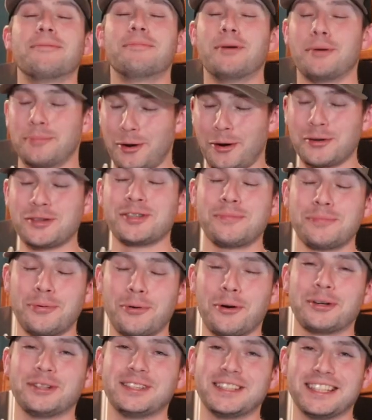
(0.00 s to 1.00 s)
But most
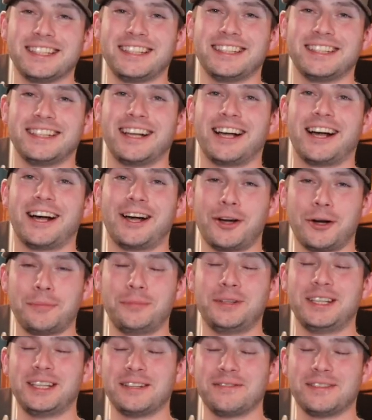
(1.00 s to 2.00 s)
importantly, I hope
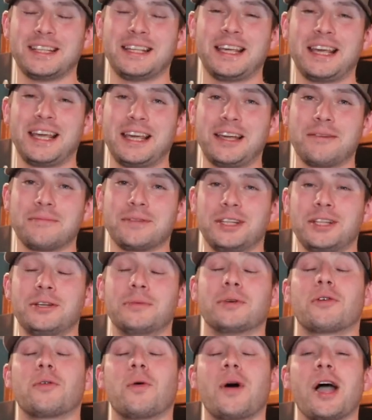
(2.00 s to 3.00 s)
you give the game that
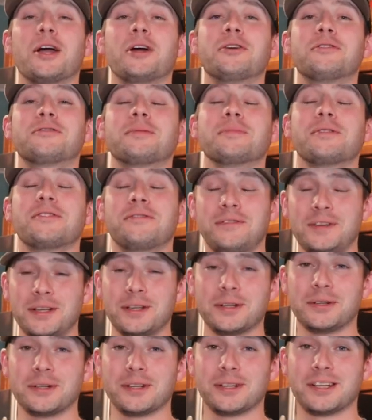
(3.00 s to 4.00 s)
you acquired from the
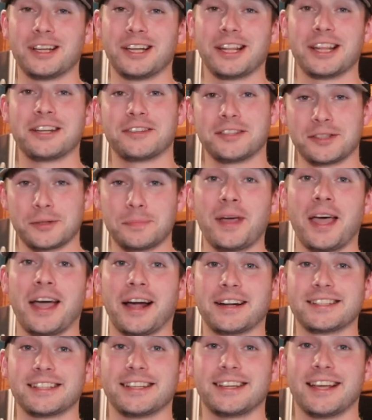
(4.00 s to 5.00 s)
field the
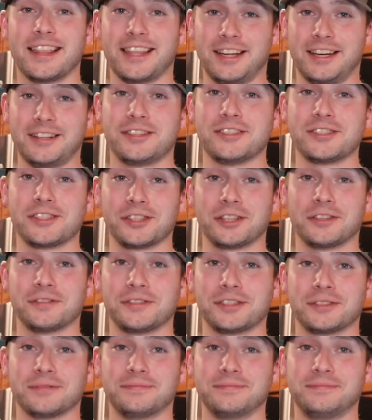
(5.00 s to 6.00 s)
respect that it deserves.